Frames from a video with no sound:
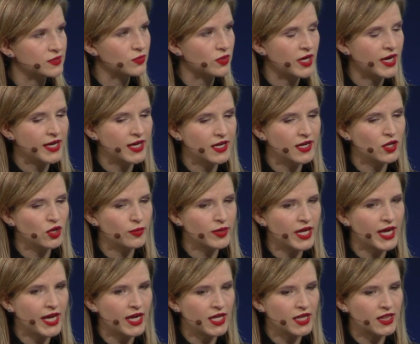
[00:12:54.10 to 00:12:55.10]
where I didn't know
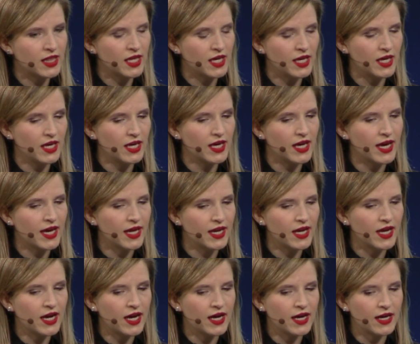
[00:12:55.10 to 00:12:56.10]
about anything, and
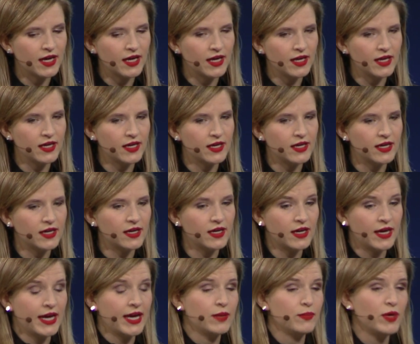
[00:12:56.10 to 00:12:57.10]
I
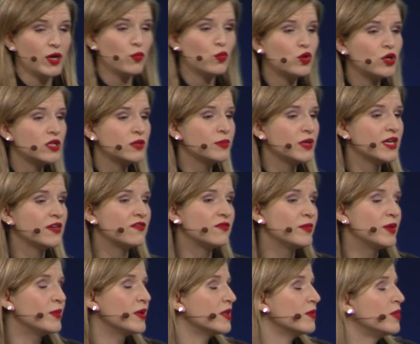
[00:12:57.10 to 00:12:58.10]
had my world made for
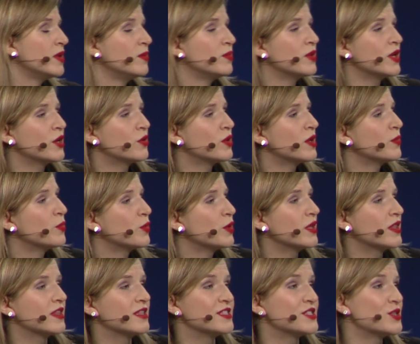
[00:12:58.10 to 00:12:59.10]
me by the people I grew up
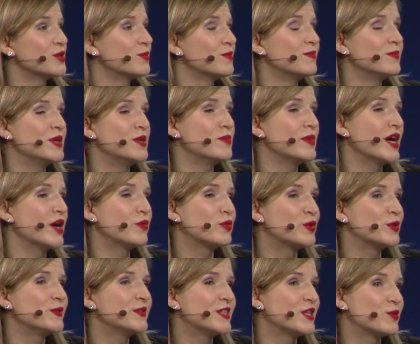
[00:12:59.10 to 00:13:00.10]
with, and so in my
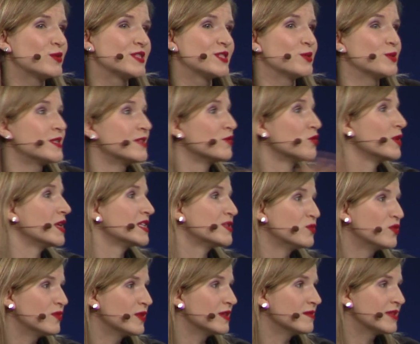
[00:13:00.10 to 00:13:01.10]
world there was no civil rights
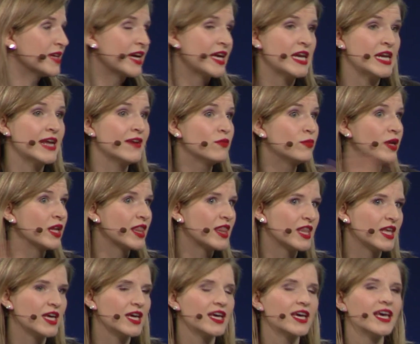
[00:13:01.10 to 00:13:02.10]
movement. That had never been a
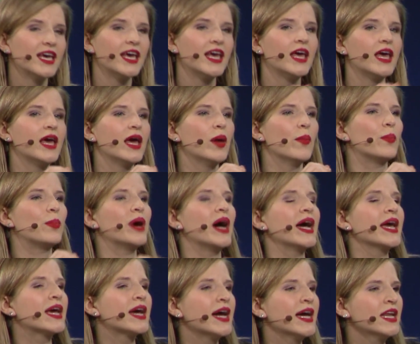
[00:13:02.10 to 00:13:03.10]
thing. But
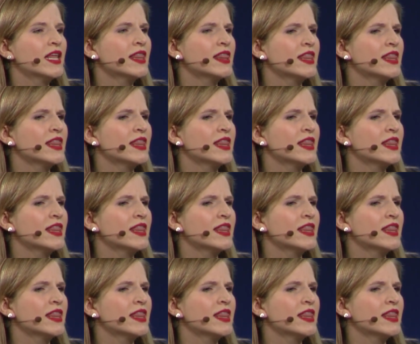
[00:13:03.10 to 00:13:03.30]
I kind of